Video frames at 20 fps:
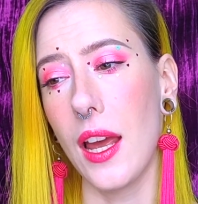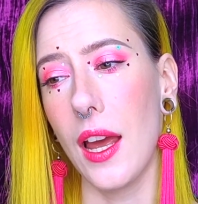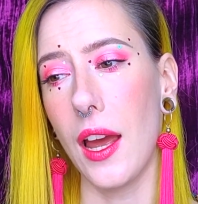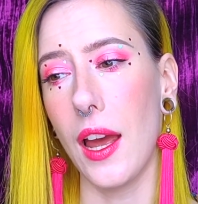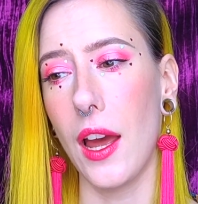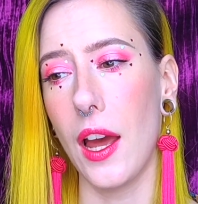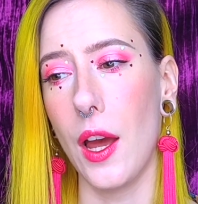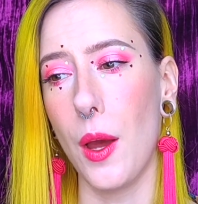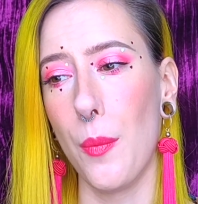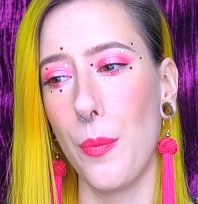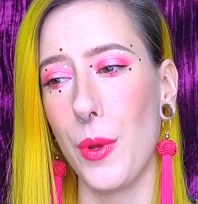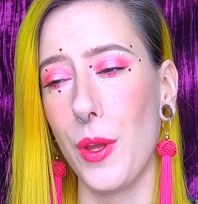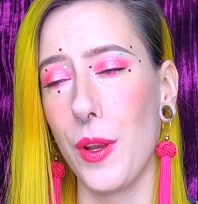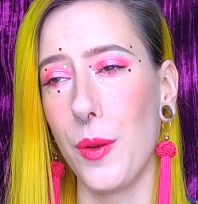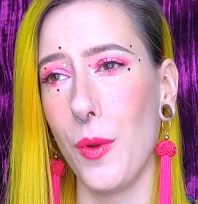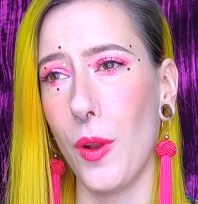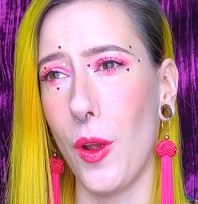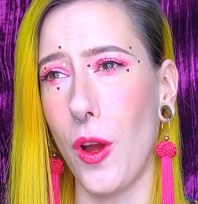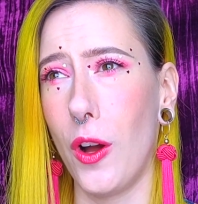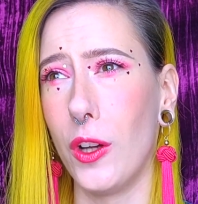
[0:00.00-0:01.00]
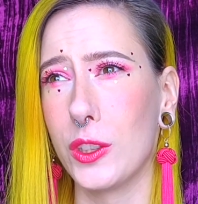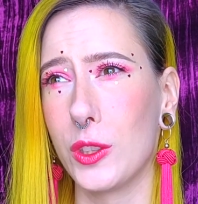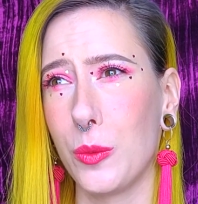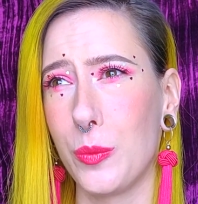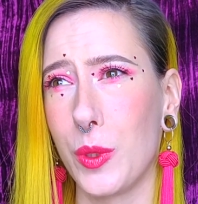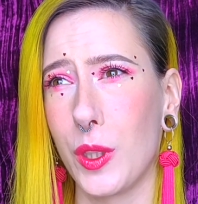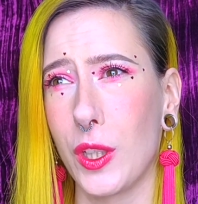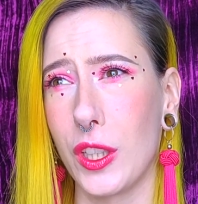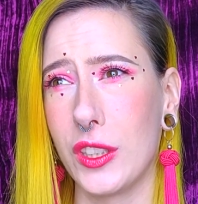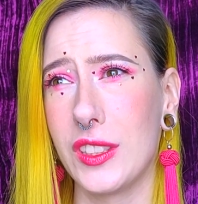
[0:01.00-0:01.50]
But also
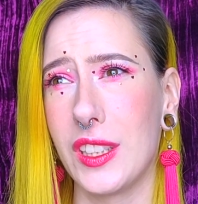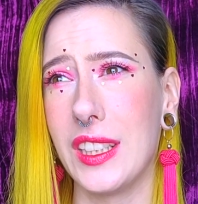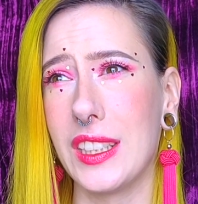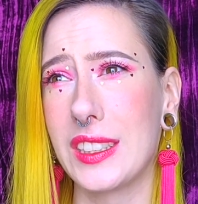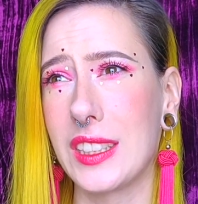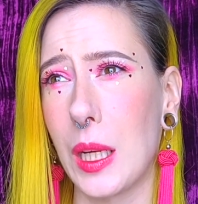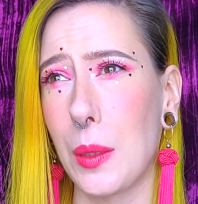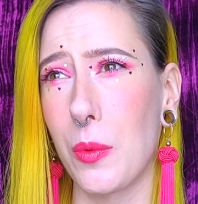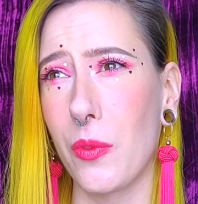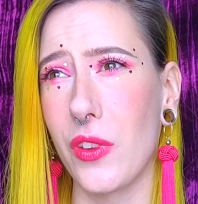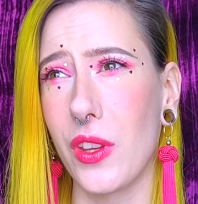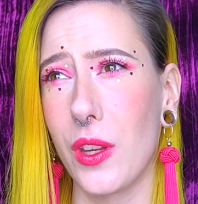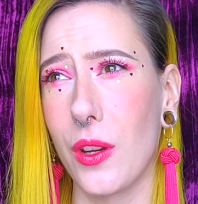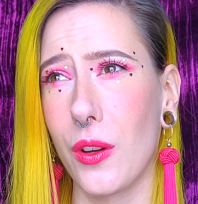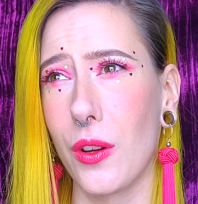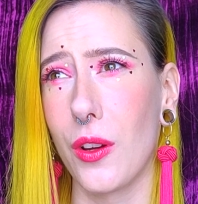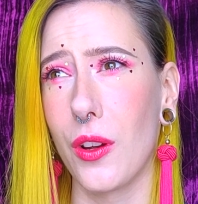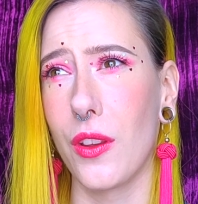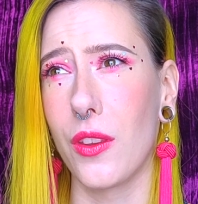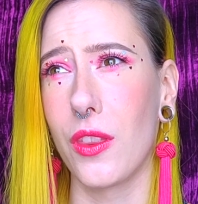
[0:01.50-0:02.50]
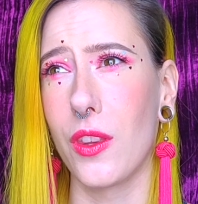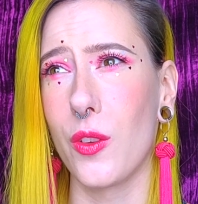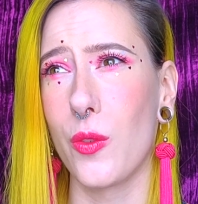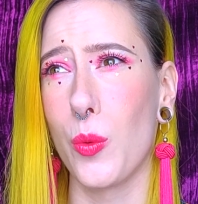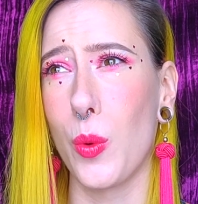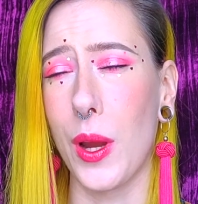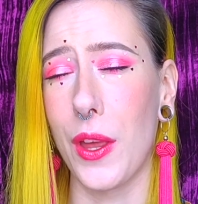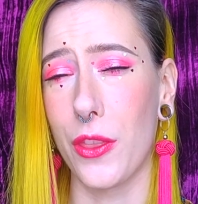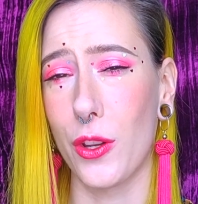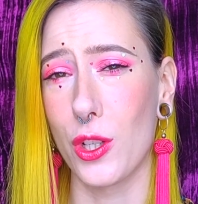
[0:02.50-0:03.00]
because this time of year the
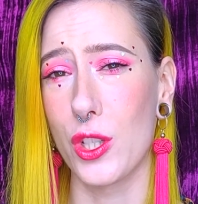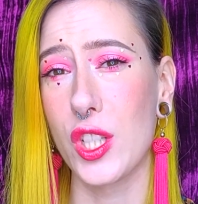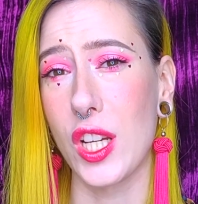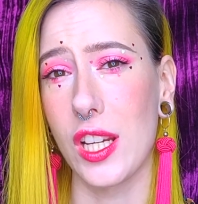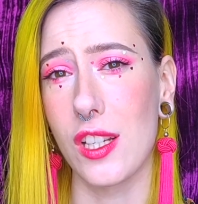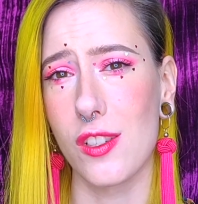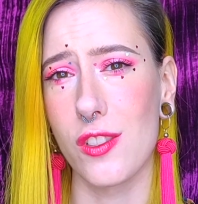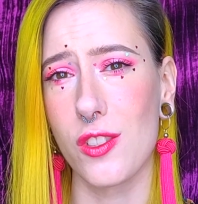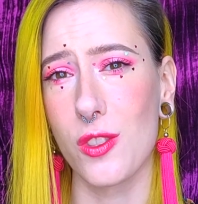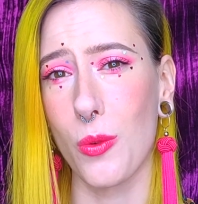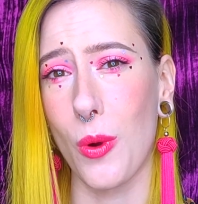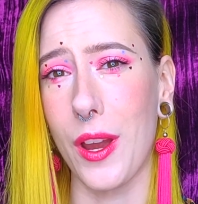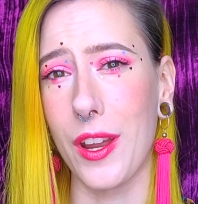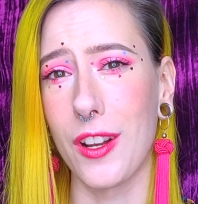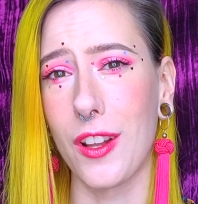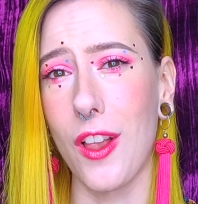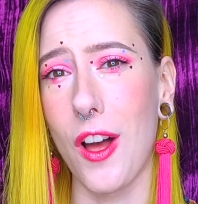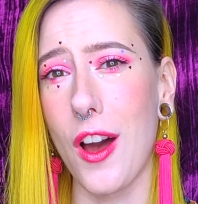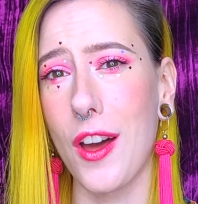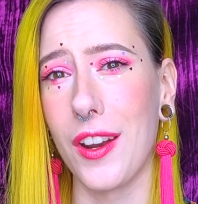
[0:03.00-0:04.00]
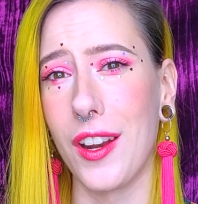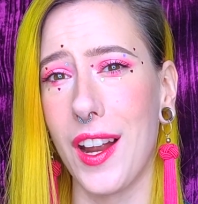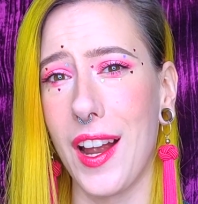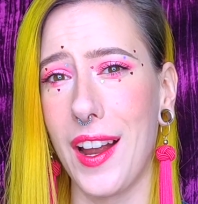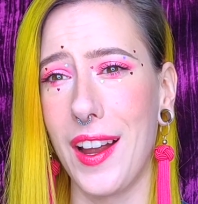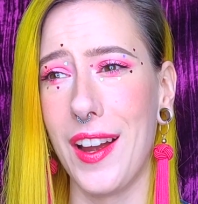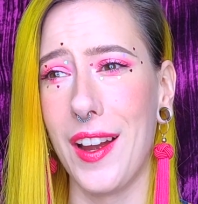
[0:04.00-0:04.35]
weather changes quite a lot.